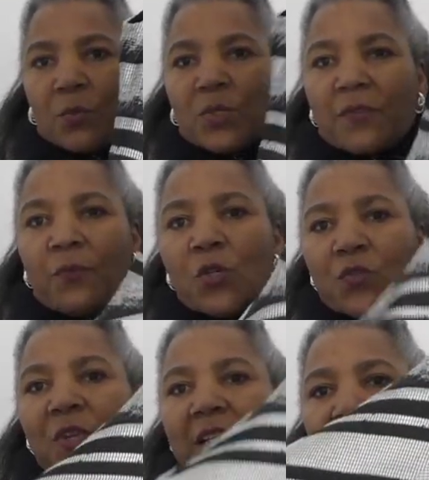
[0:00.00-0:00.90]
one, which I thought
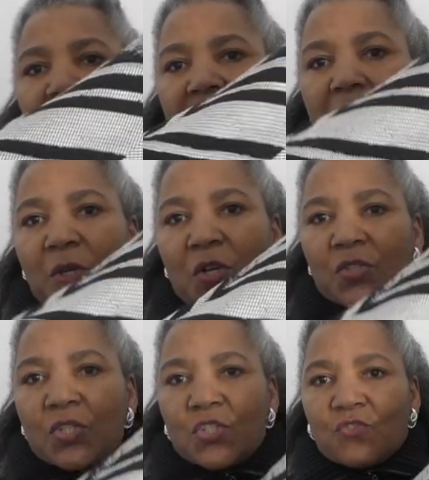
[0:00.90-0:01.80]
was really interesting because
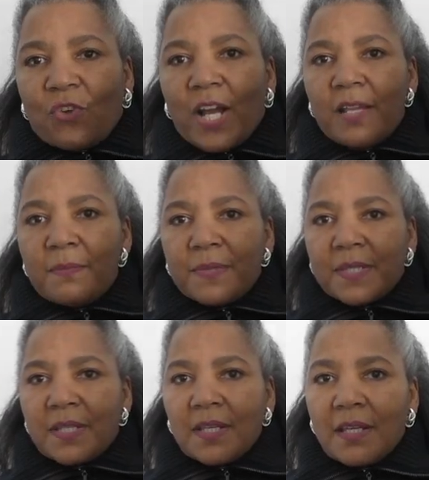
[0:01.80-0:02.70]
of the
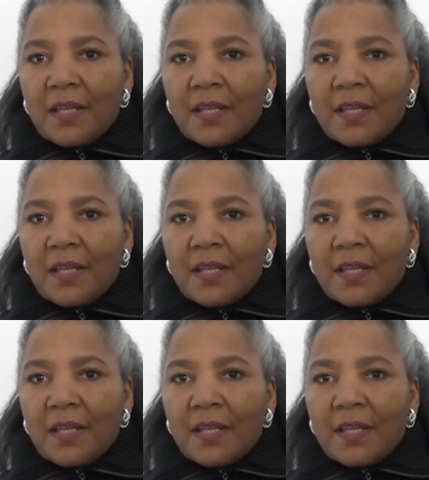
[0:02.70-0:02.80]
stripes.